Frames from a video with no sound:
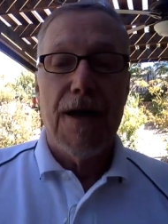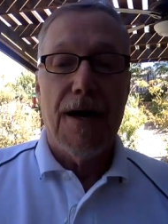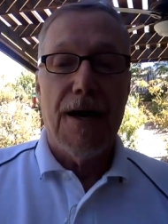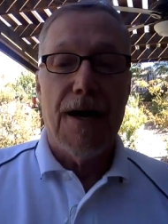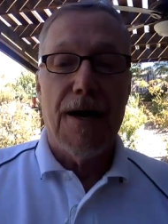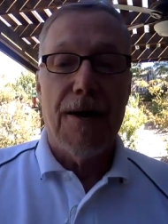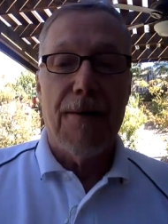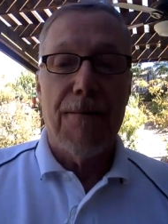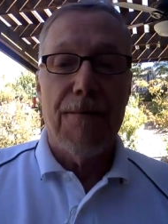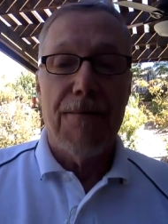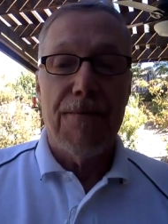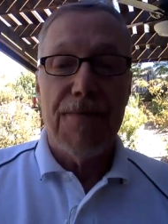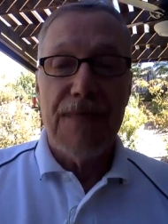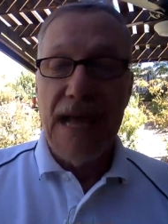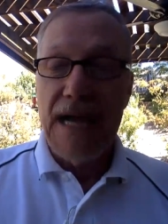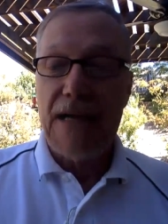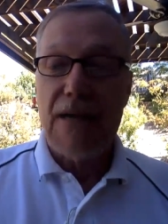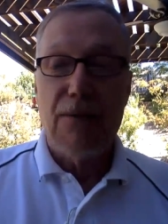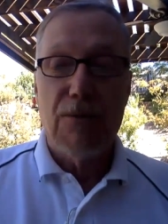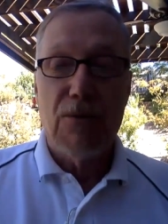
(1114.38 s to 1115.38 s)
um,
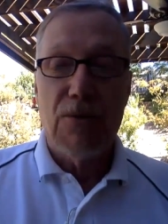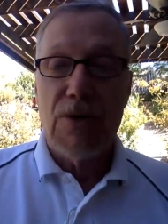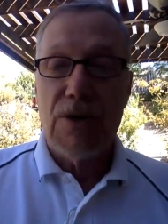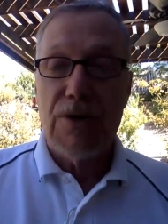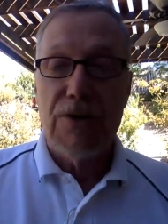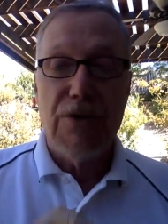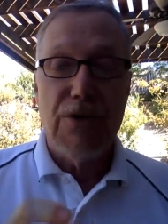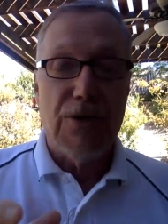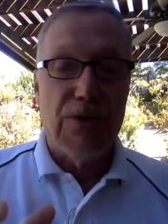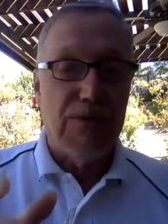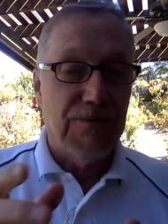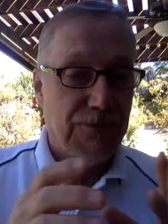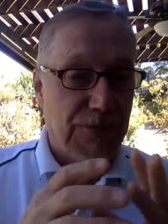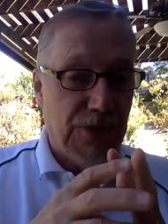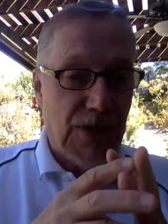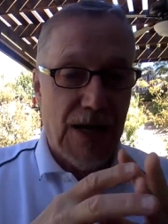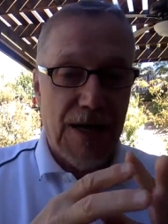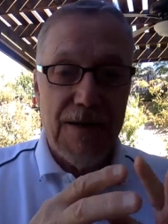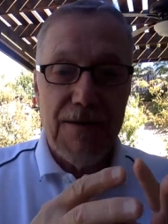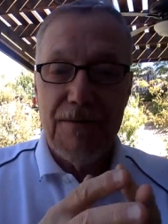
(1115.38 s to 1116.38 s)
that can work too,
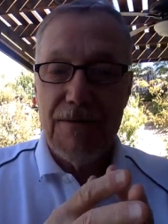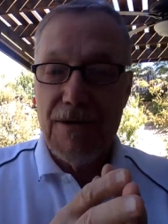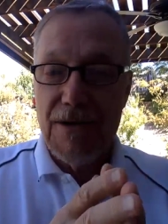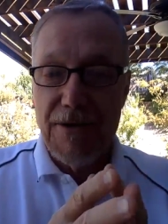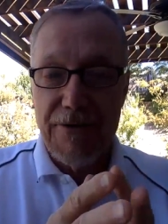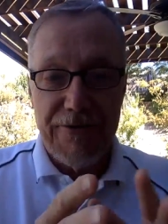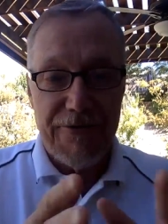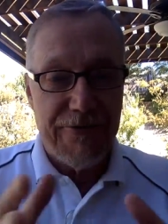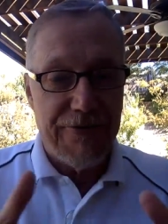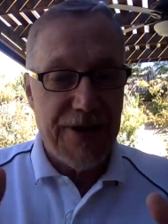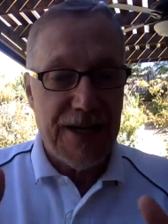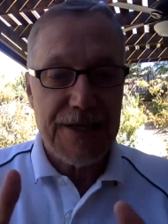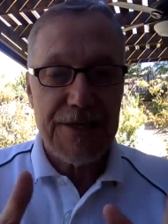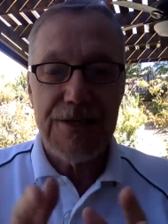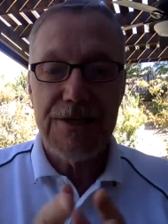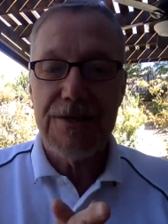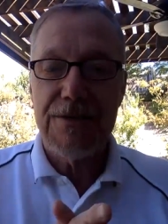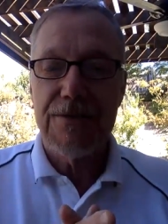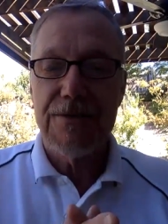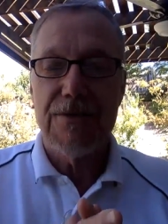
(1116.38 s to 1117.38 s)
okay? A
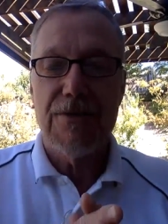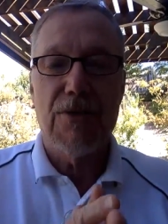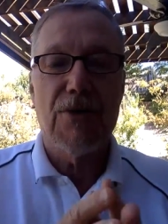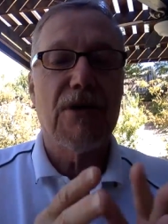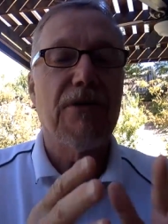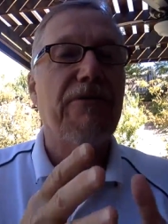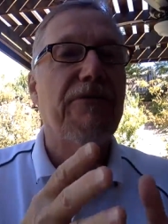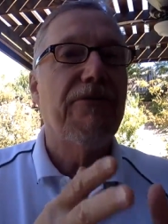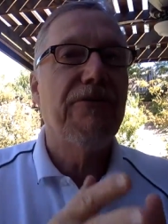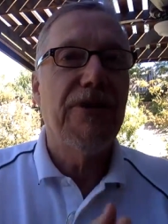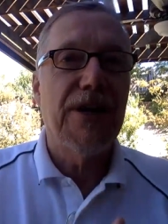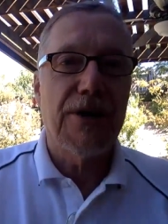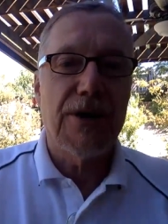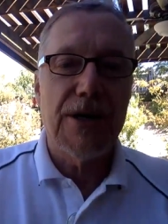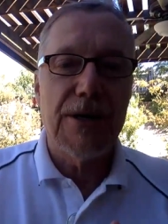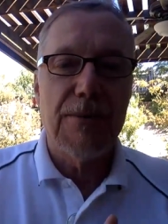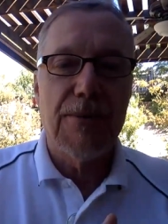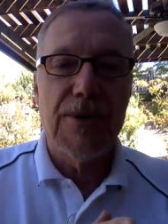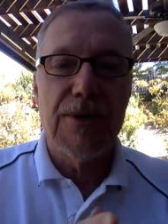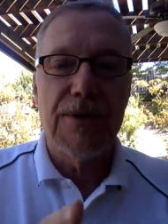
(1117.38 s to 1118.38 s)
fixed or a
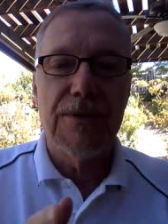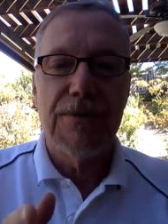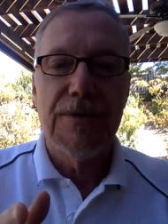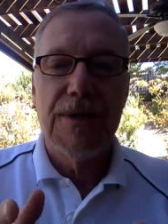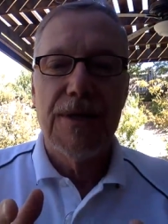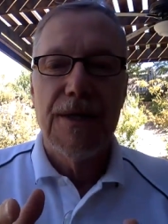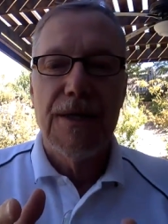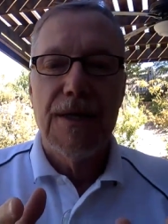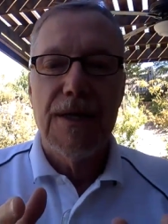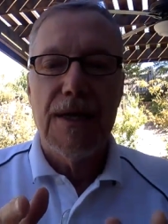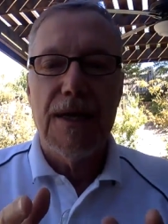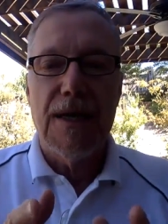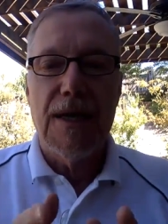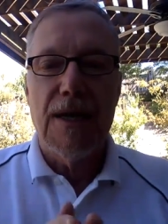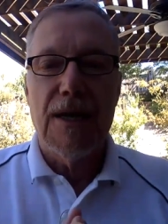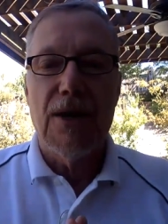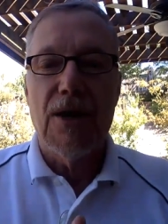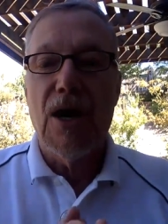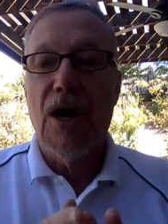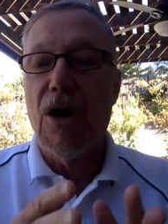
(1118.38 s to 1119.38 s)
variable
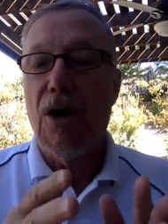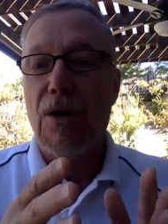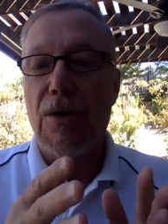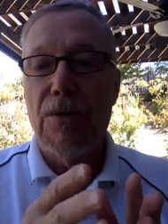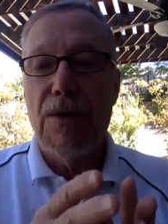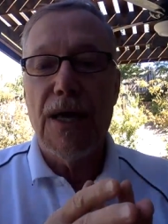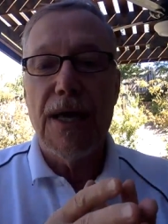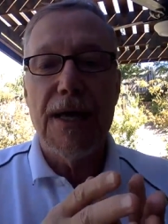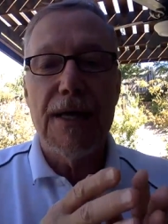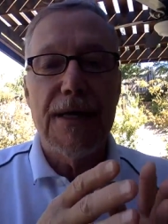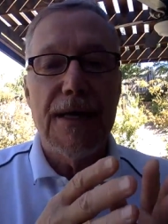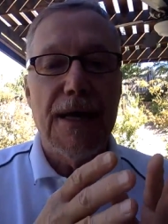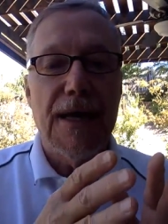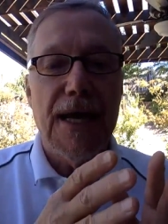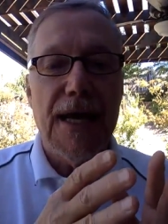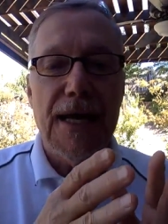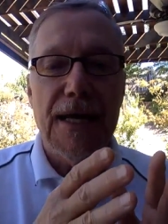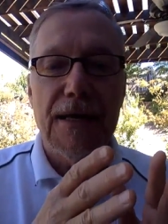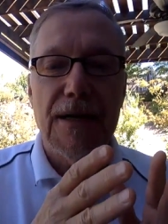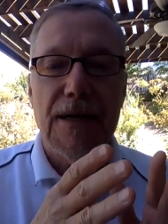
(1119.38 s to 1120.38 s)
uh, and,
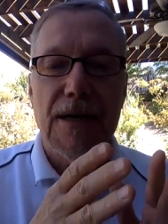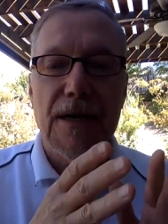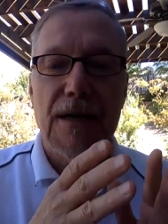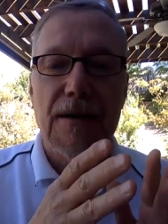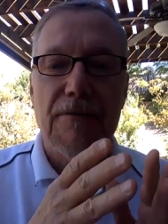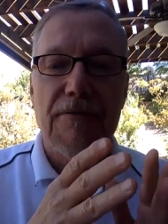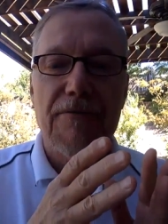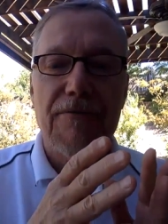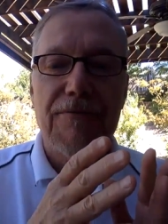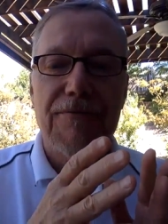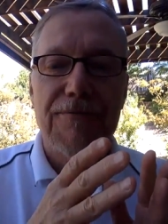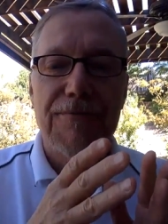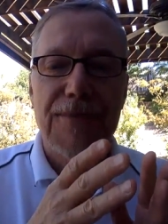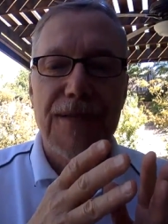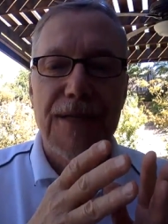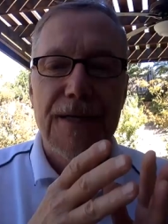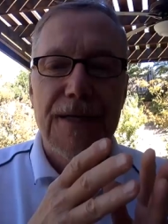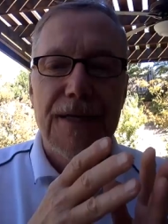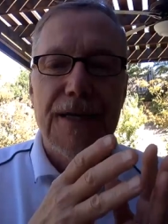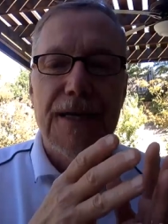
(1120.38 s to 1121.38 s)
uh, and a,
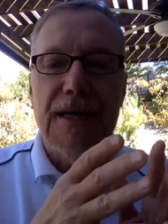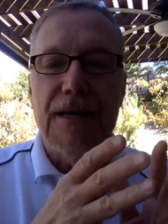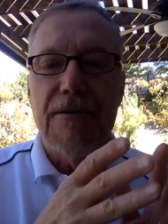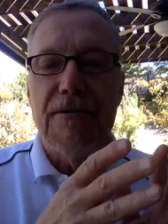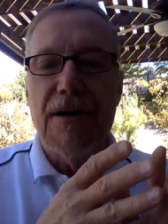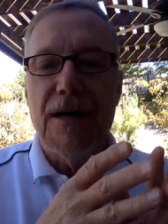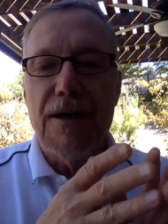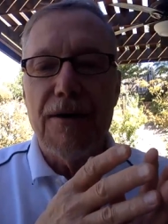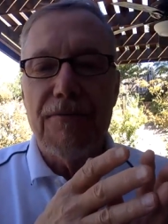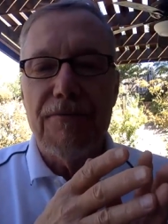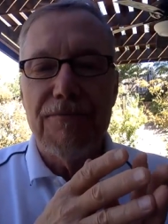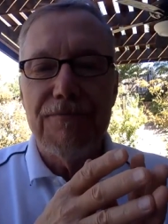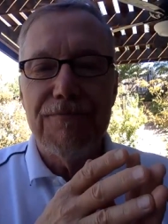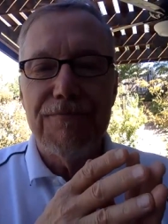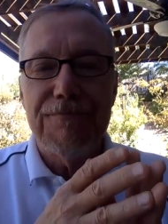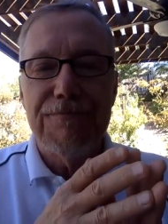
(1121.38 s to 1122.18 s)
a,